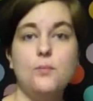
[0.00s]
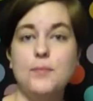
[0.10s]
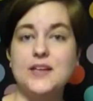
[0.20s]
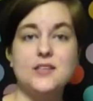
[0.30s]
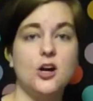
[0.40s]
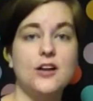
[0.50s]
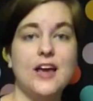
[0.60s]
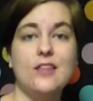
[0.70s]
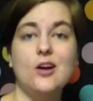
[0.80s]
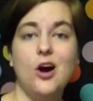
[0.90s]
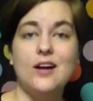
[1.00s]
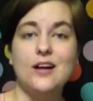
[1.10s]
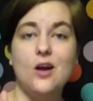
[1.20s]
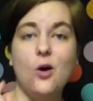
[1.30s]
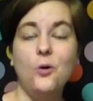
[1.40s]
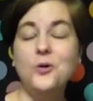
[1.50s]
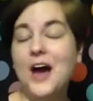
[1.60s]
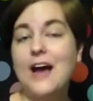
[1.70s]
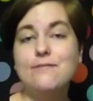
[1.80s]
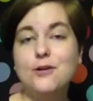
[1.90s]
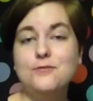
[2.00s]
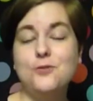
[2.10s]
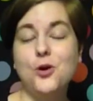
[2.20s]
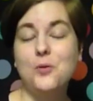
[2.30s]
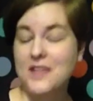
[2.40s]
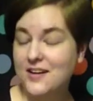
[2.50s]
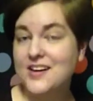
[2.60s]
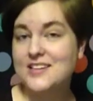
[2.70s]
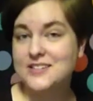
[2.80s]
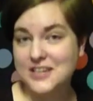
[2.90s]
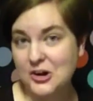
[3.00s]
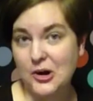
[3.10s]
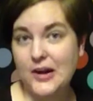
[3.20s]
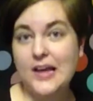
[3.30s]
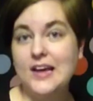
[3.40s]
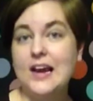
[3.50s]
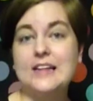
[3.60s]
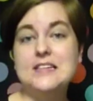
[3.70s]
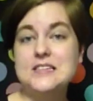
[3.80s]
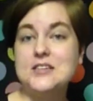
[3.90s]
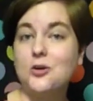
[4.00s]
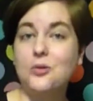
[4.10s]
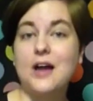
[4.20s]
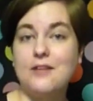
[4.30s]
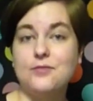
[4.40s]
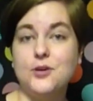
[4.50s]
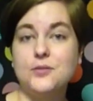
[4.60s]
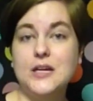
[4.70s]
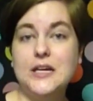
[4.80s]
mix it all together on an old iPhone 4 without an SD card. And this is an old iPhone